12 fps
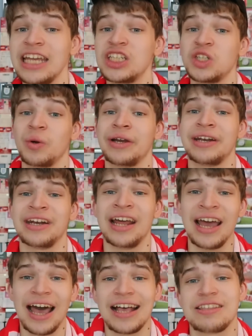He joined
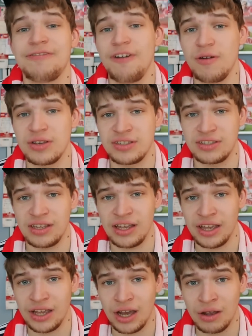as the Forest
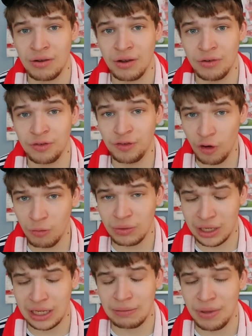CEO,
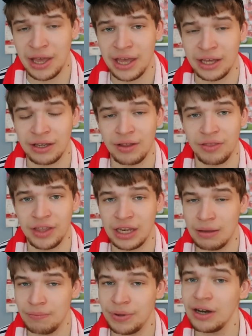formerly being the
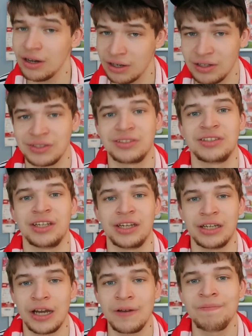Olympiakos
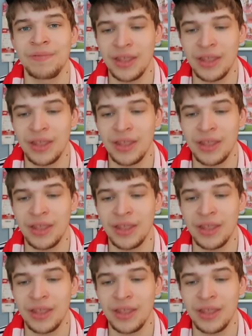CEO.